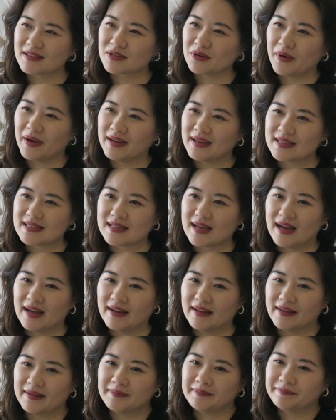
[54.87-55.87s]
So I
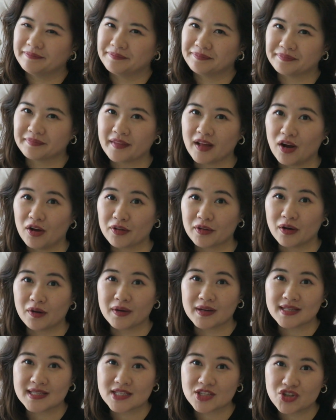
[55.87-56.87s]
decided, mm, although
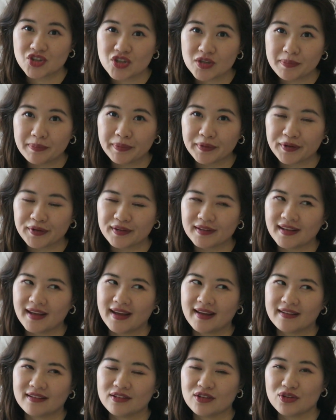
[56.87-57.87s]
it's cheaper
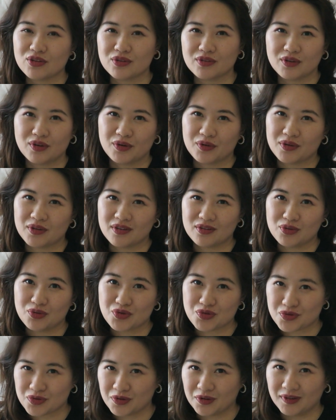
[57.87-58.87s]
than you know
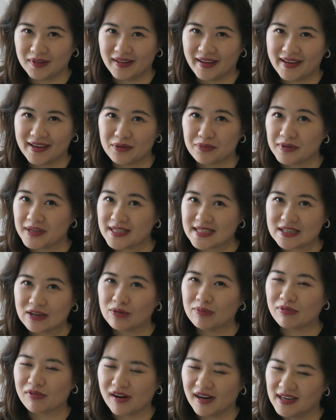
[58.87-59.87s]
usual like
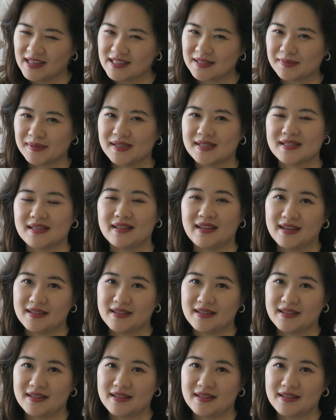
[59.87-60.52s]
retail price, but doesn't